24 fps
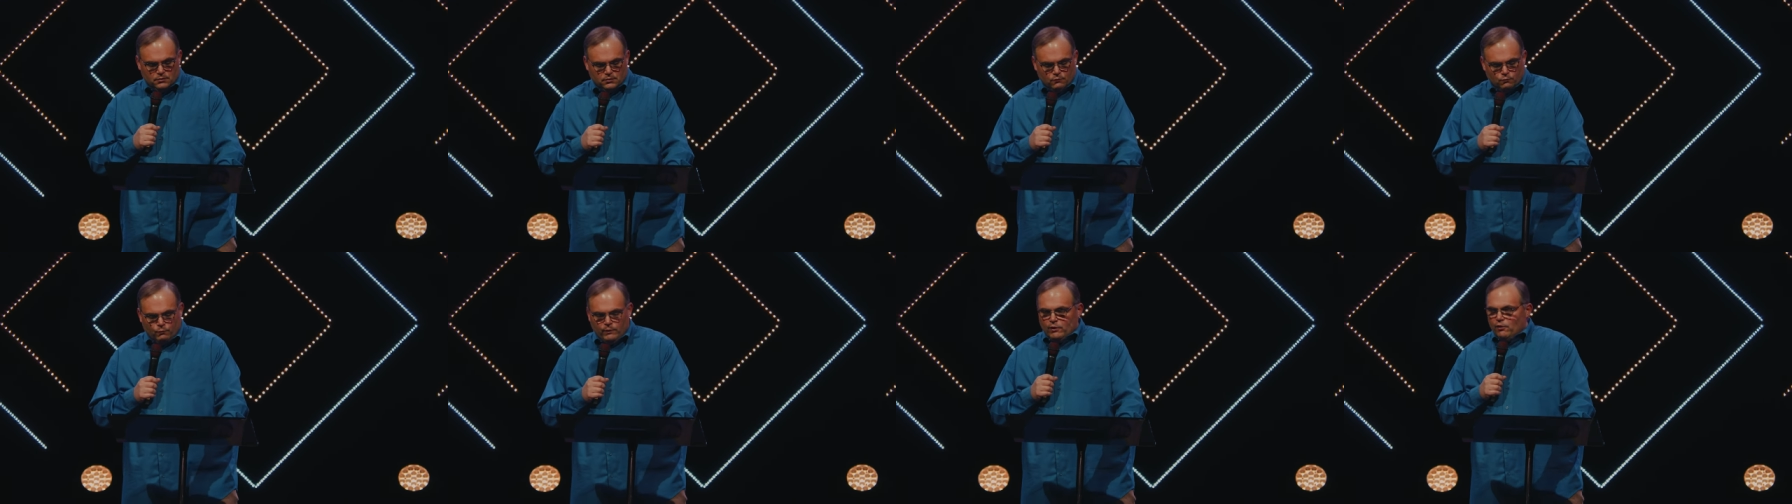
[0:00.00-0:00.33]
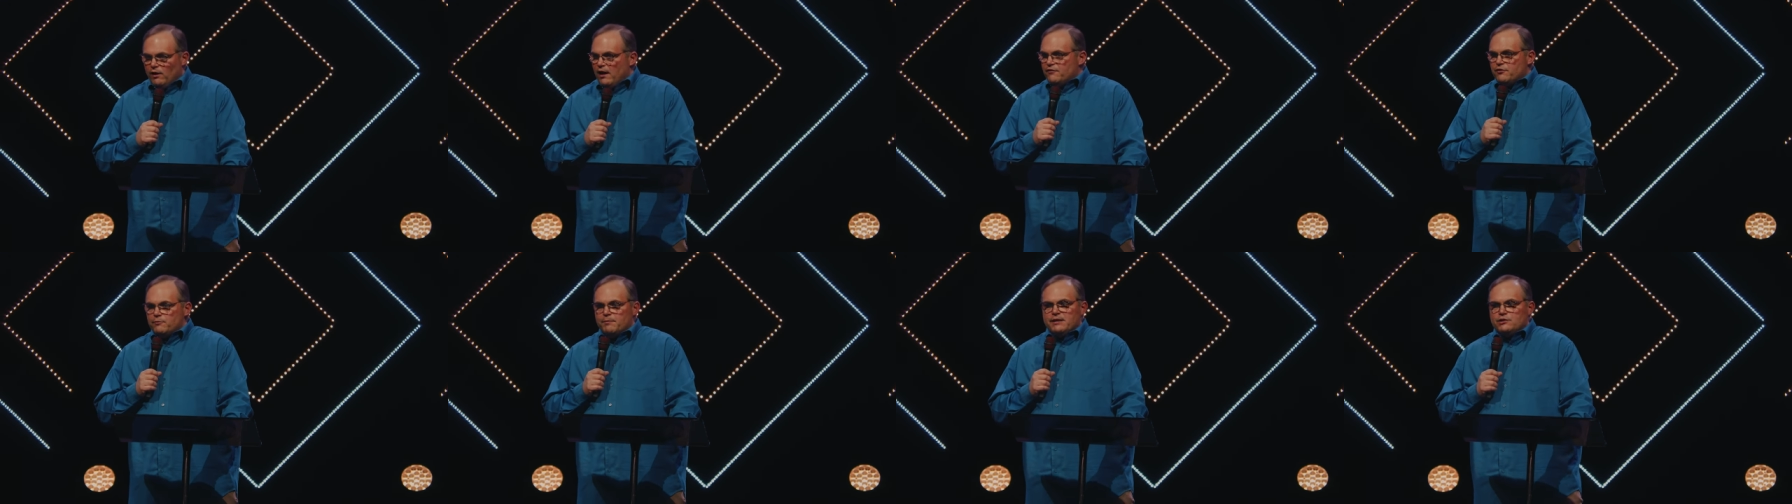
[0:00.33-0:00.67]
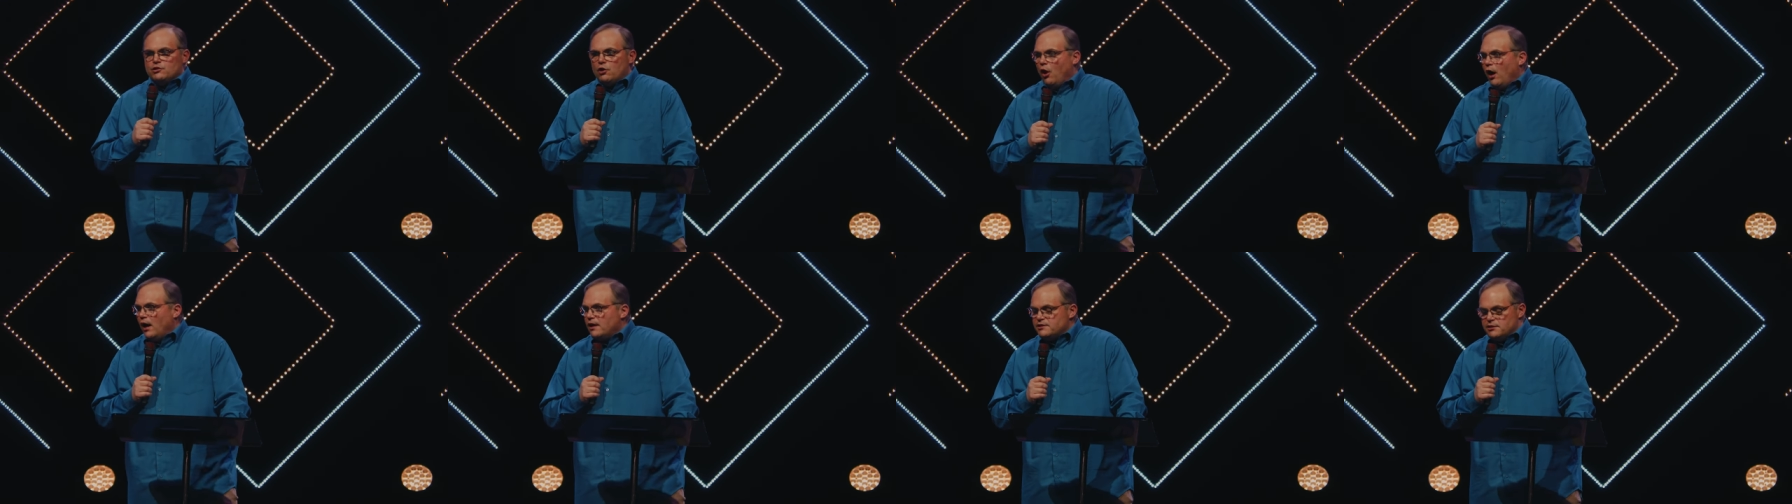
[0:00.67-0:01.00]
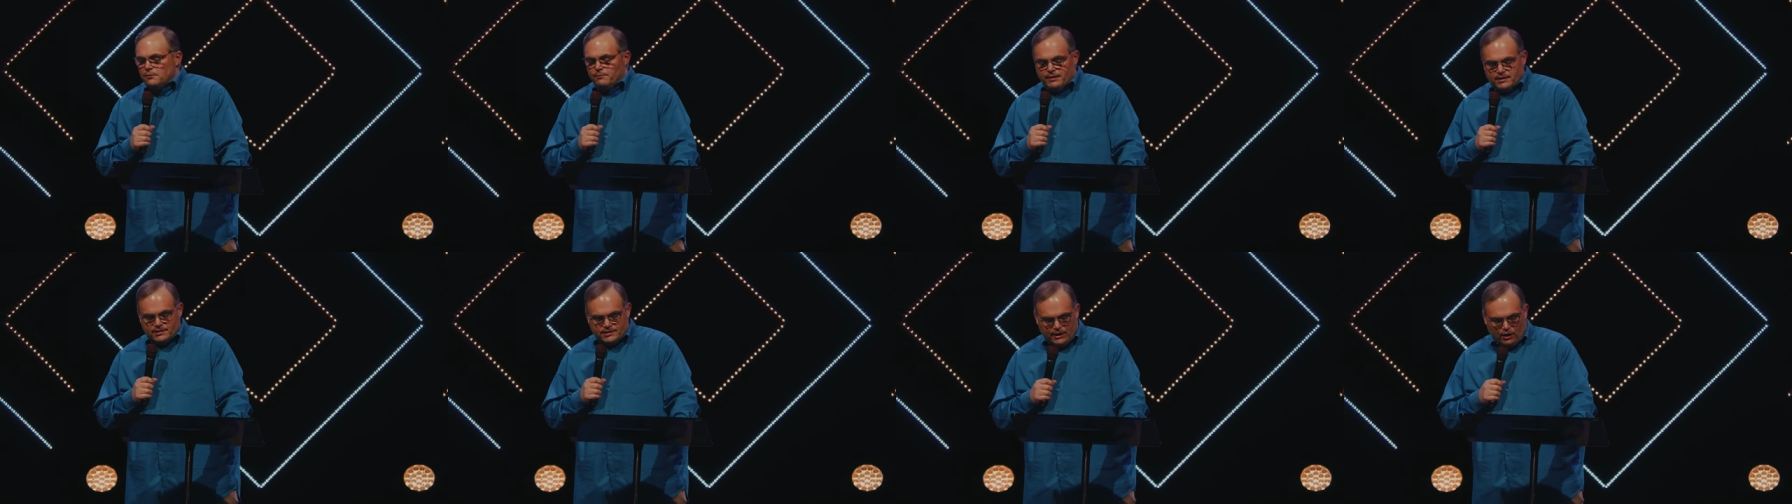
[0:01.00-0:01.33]
We don't have to be taught to
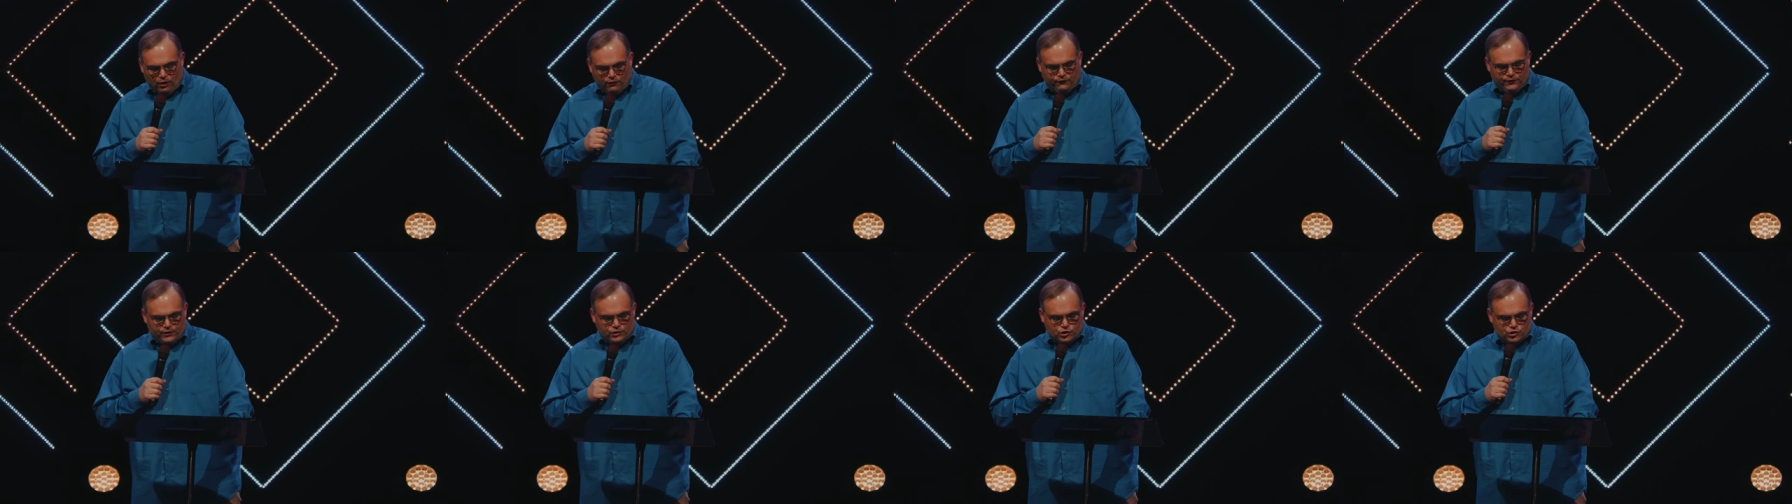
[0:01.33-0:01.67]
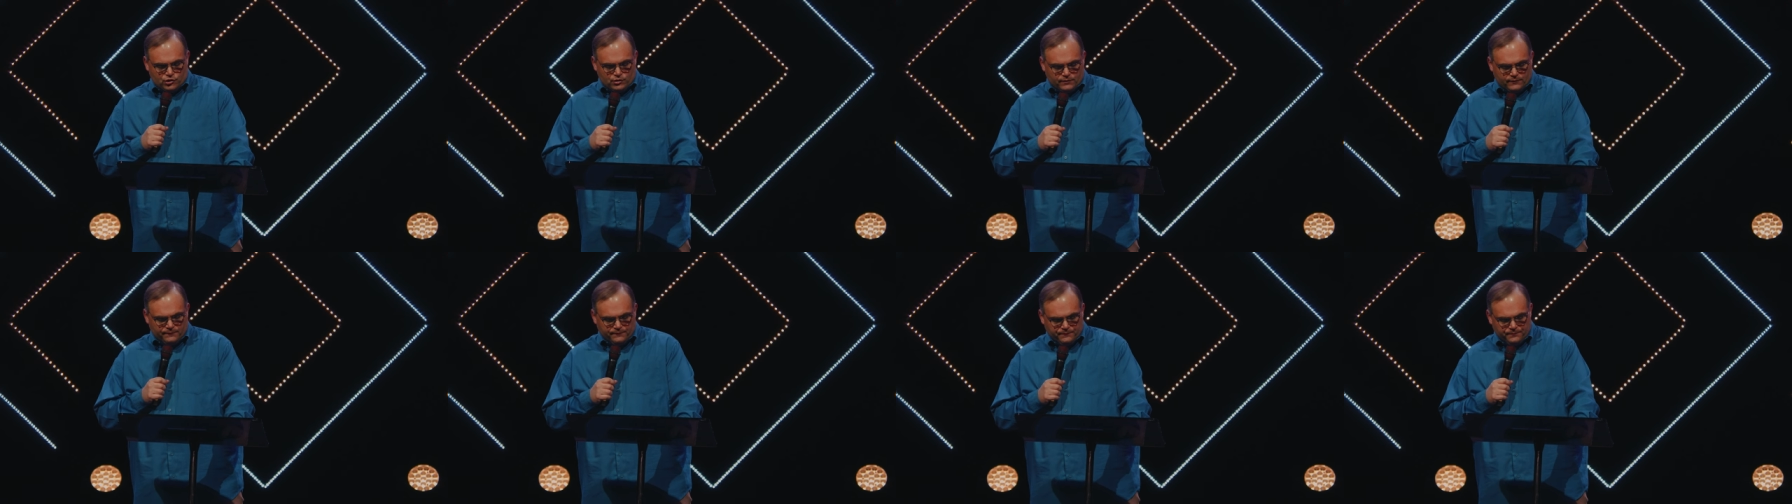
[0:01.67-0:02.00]
be selfish,